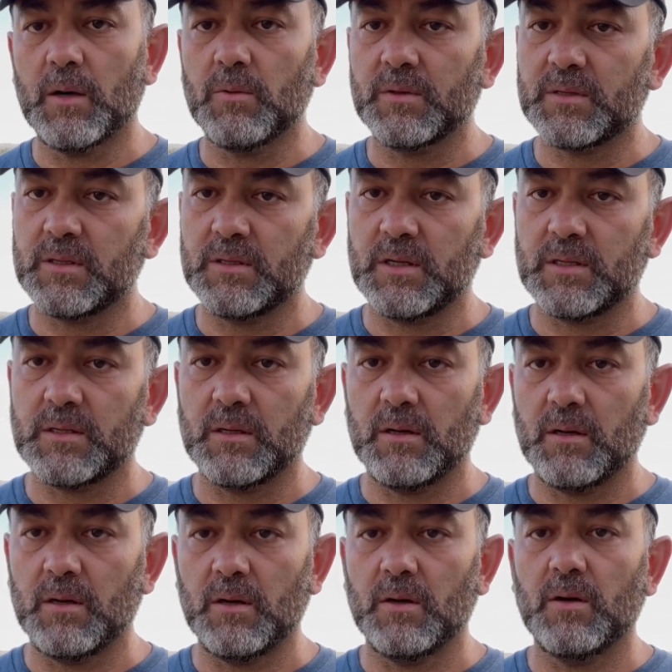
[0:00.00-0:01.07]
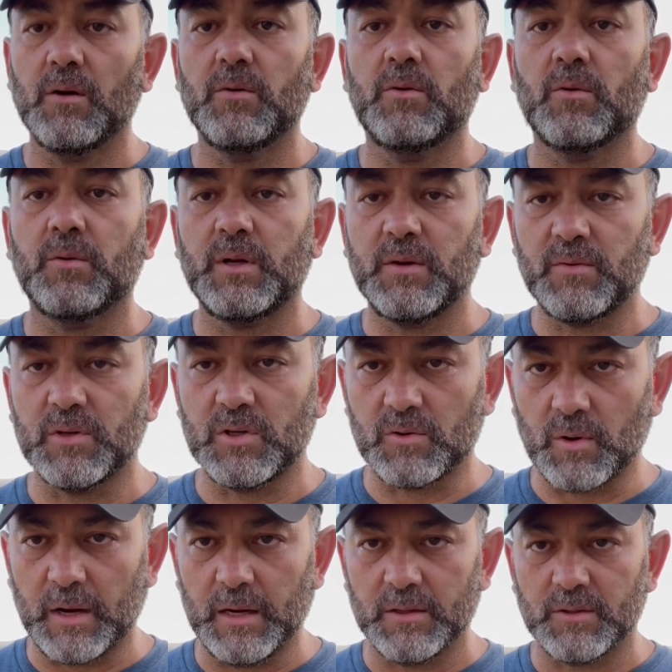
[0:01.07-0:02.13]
would suggest don't even try it.